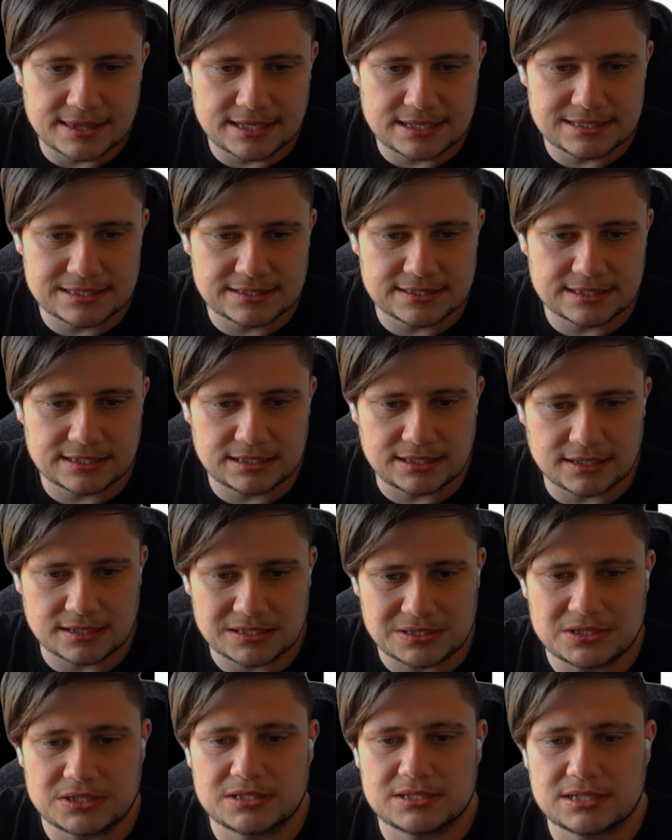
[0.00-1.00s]
These are the
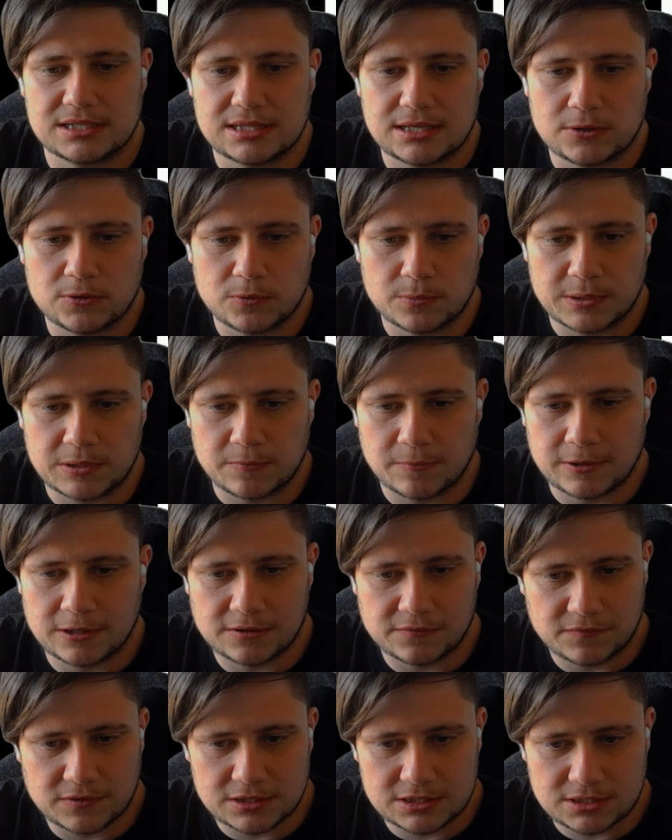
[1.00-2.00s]
dungeons that they will be
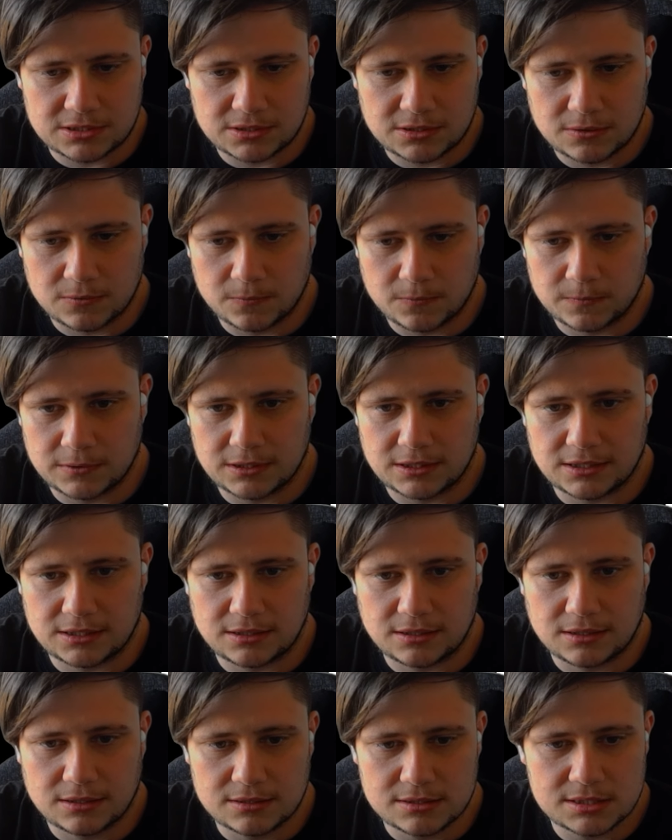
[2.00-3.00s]
relevant
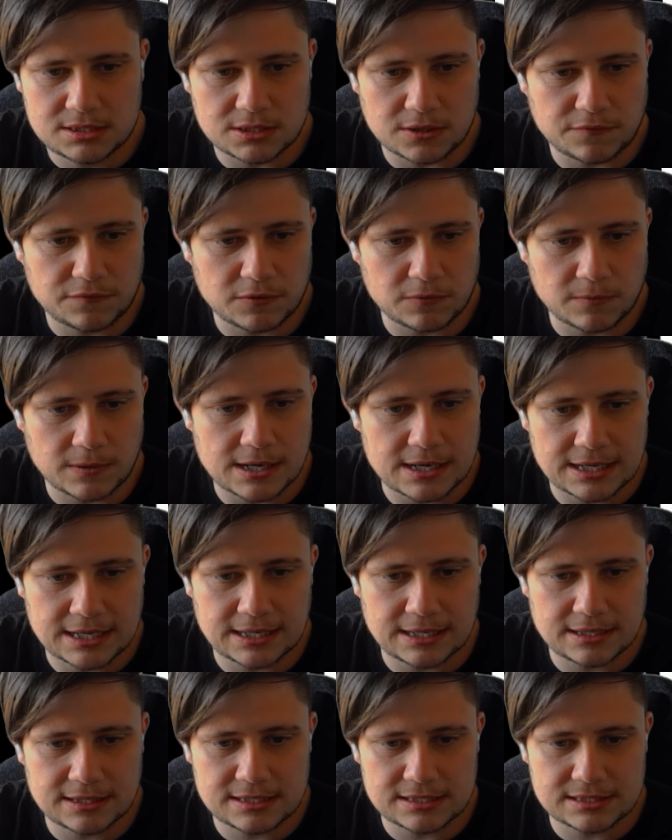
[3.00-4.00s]
within. So if you're running
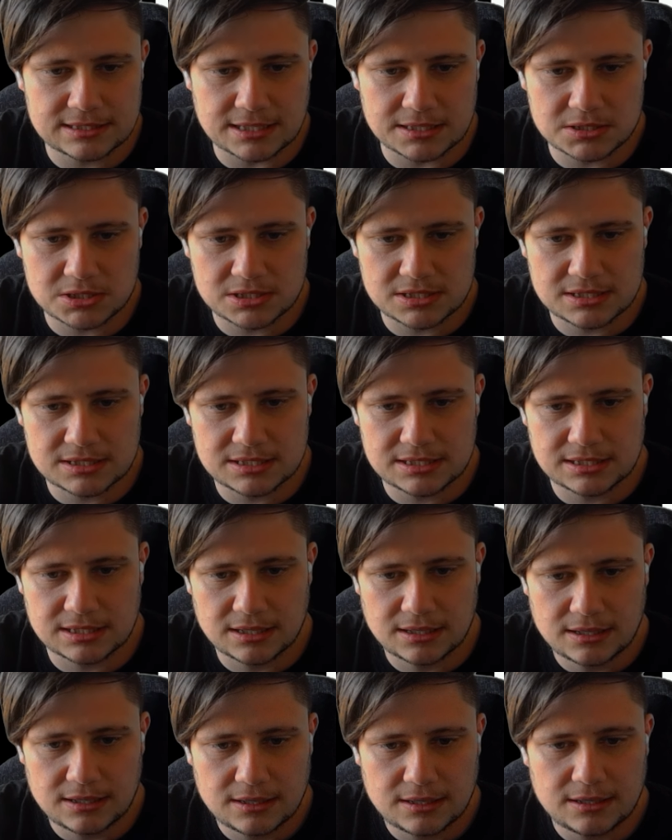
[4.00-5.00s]
any of these dungeons,
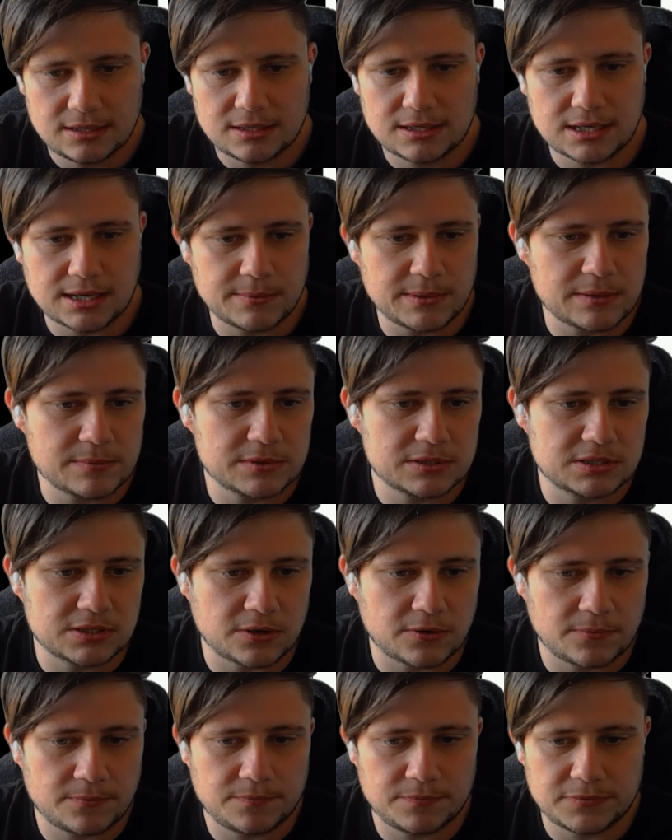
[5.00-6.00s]
come up the
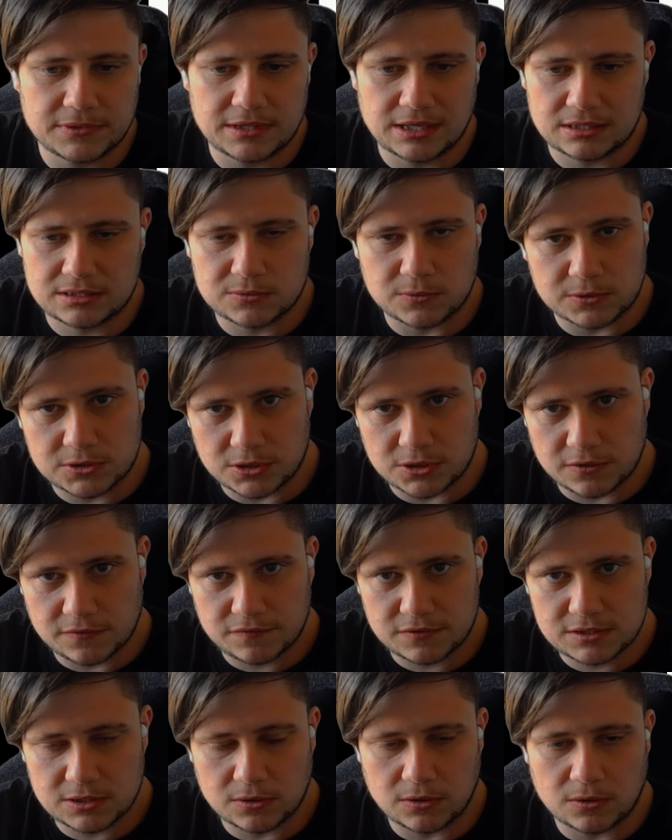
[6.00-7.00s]
top. That's what
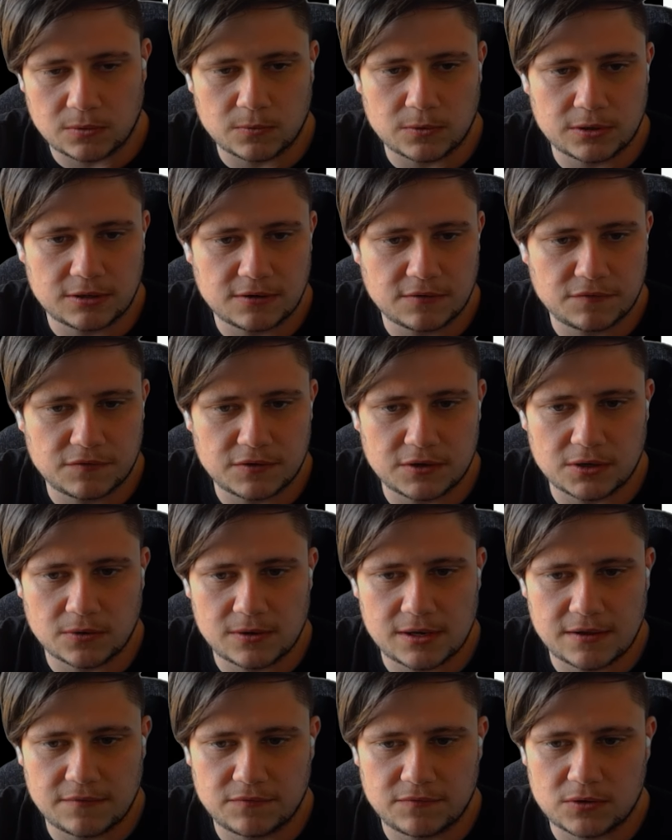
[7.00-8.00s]
trophies you're going to want, and if you
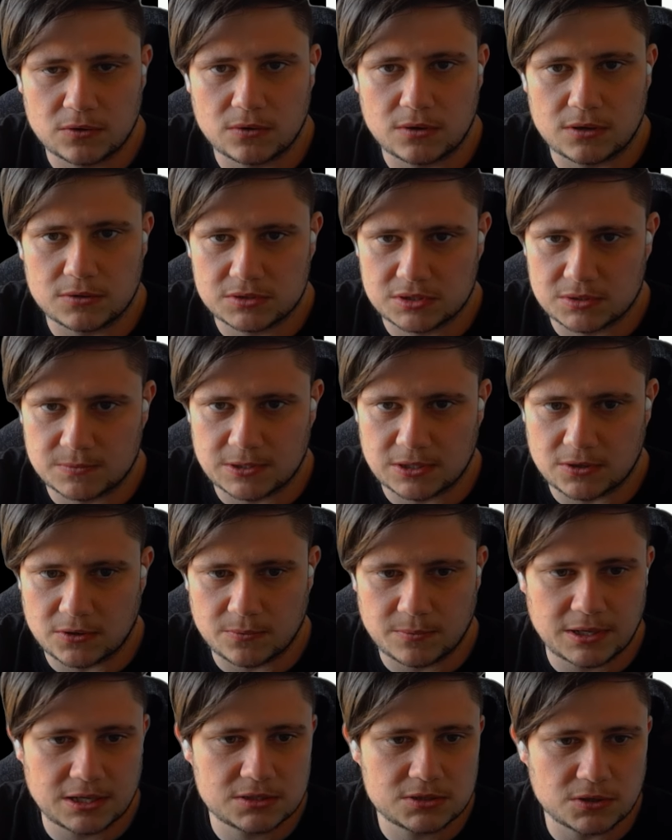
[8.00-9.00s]
don't have your ultimate
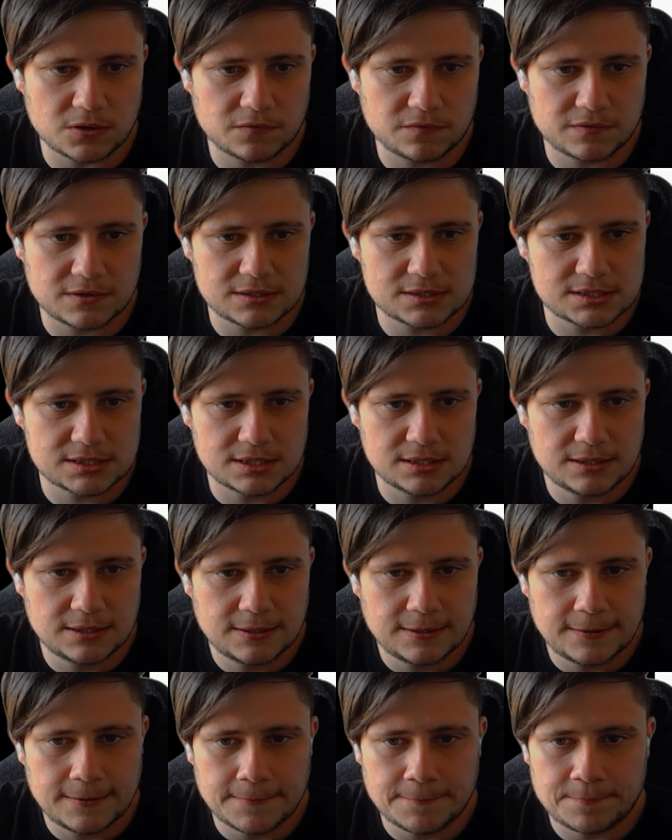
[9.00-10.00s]
combat
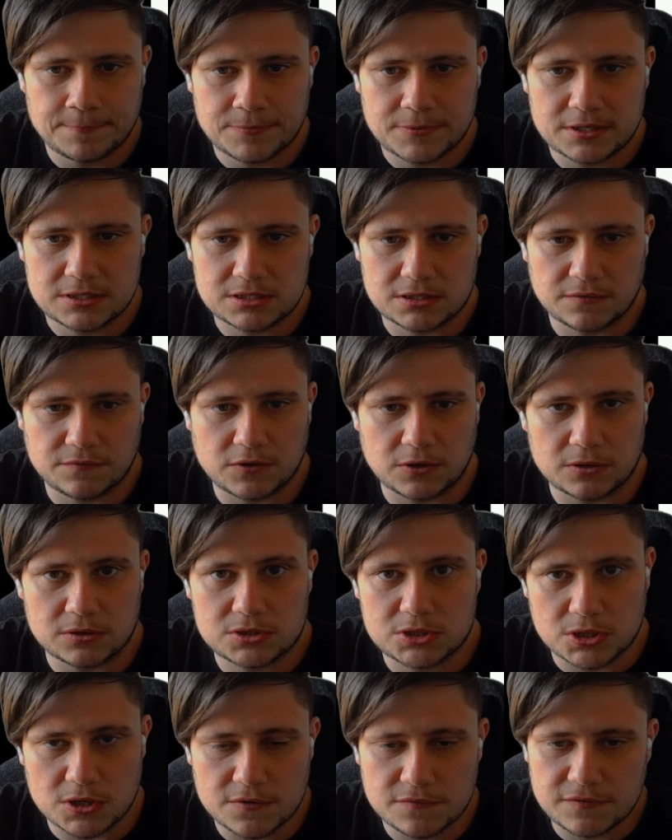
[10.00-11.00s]
trophies. So you've got
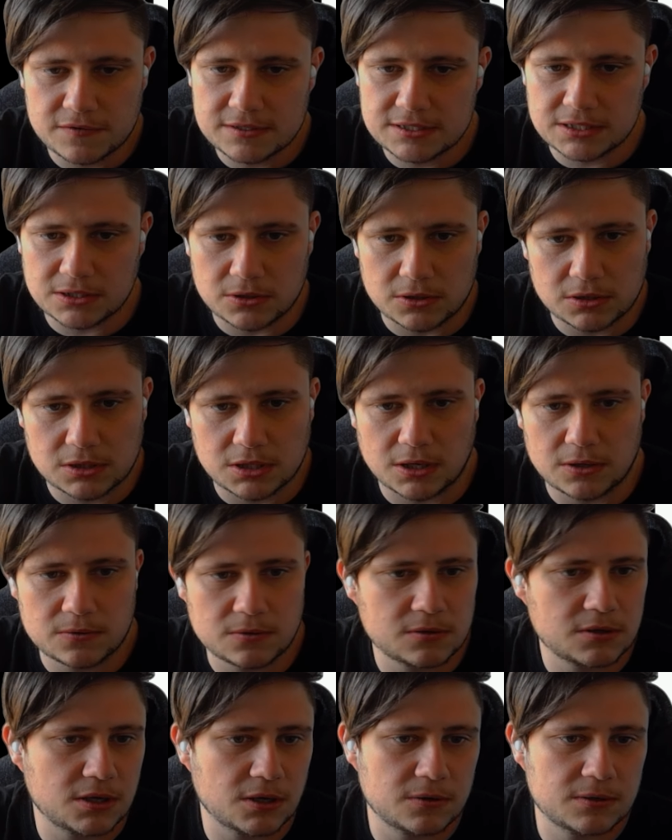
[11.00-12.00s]
your trophies, you've got
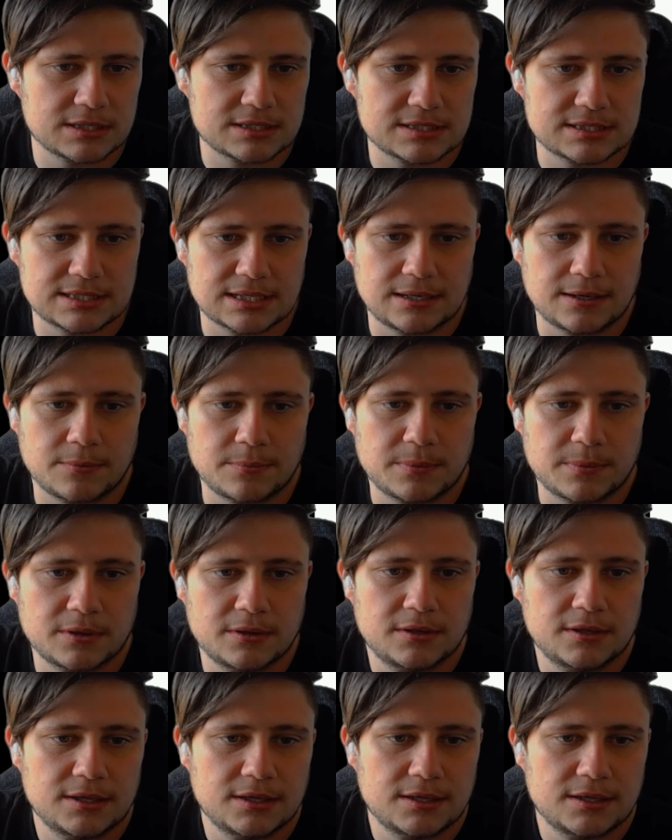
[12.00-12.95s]
your coding set up.